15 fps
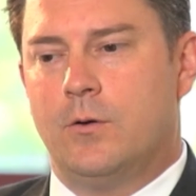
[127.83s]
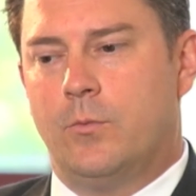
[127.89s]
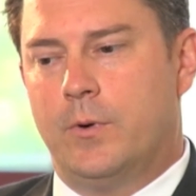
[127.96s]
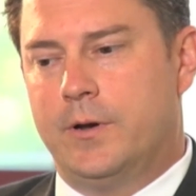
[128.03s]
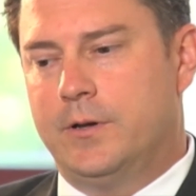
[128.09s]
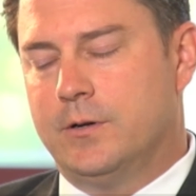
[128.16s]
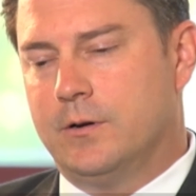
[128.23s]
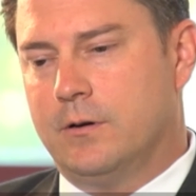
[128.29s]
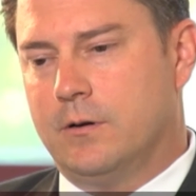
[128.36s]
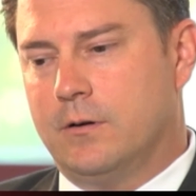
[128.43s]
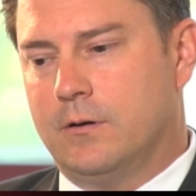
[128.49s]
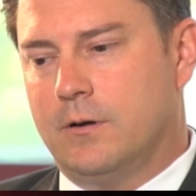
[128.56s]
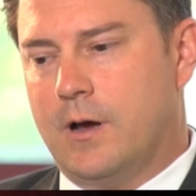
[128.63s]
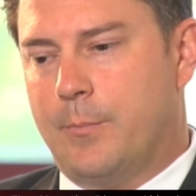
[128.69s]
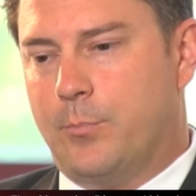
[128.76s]
When
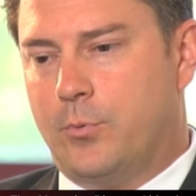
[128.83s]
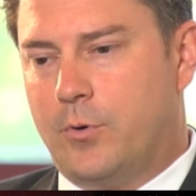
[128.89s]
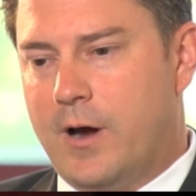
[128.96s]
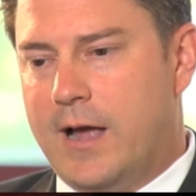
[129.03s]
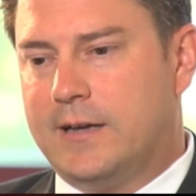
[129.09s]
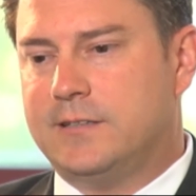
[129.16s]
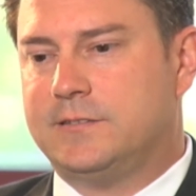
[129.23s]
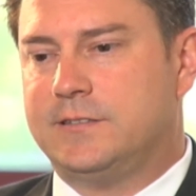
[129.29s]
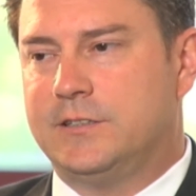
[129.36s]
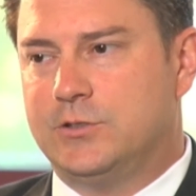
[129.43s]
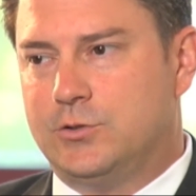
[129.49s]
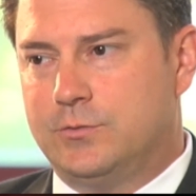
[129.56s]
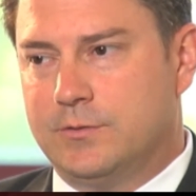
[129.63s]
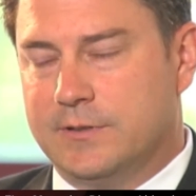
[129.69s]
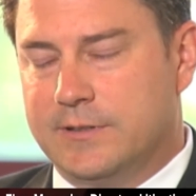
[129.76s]
you're a
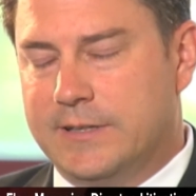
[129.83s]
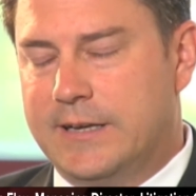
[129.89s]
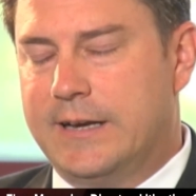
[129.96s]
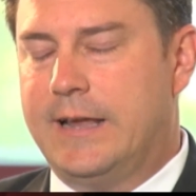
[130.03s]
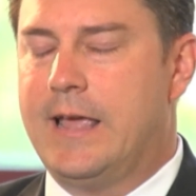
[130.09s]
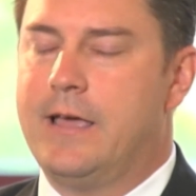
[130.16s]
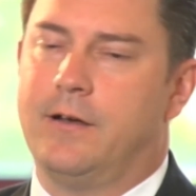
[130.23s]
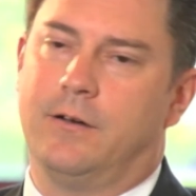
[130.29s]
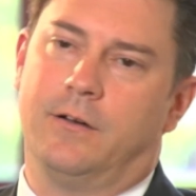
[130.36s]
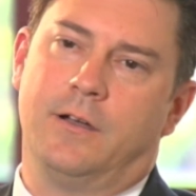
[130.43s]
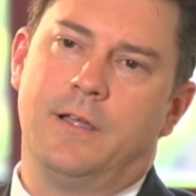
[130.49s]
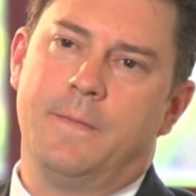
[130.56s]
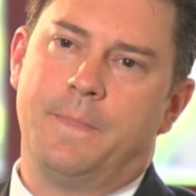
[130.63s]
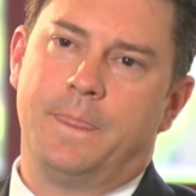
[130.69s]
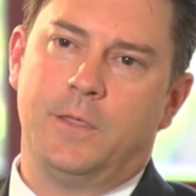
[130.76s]
practicing litigator,
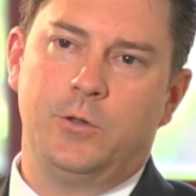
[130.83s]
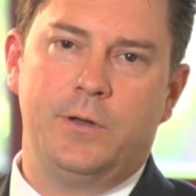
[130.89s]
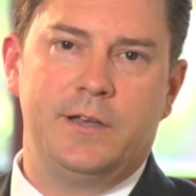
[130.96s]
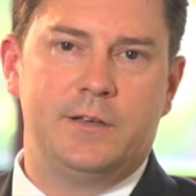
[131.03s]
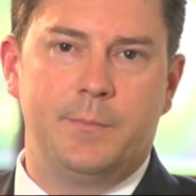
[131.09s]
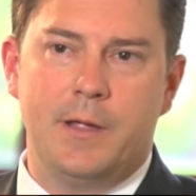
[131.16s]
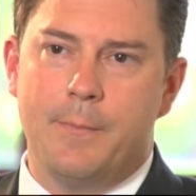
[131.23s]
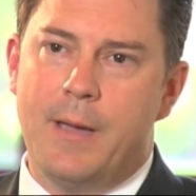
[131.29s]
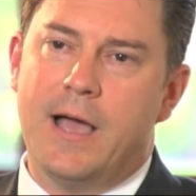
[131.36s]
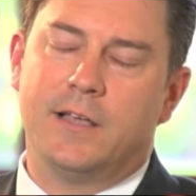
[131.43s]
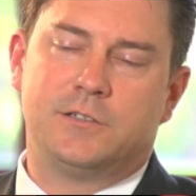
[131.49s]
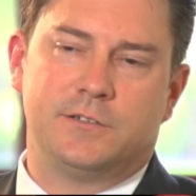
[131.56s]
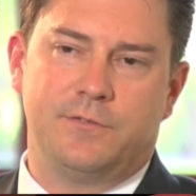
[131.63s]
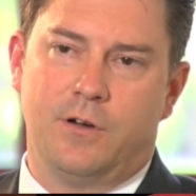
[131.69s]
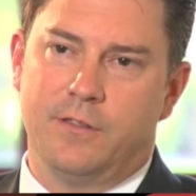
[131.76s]
you need to be a
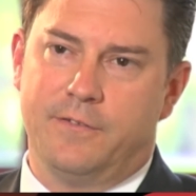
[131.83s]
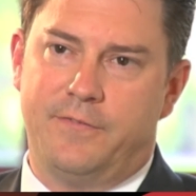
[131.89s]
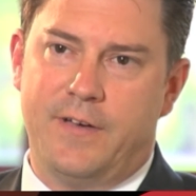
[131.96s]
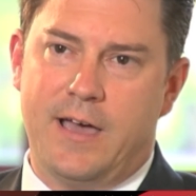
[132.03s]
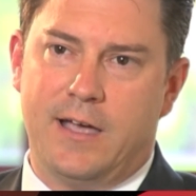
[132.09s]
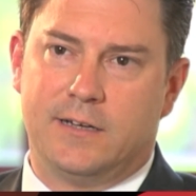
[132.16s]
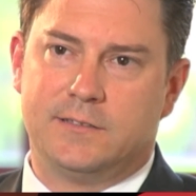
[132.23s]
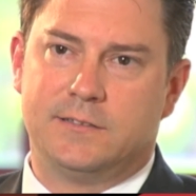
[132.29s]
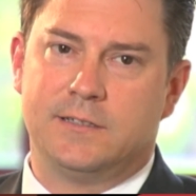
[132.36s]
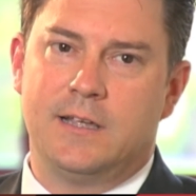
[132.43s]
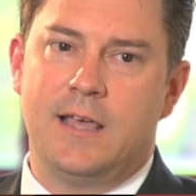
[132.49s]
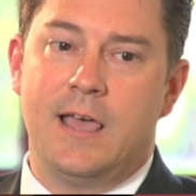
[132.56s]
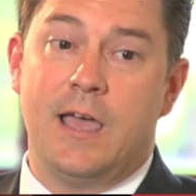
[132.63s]
master of all the facts.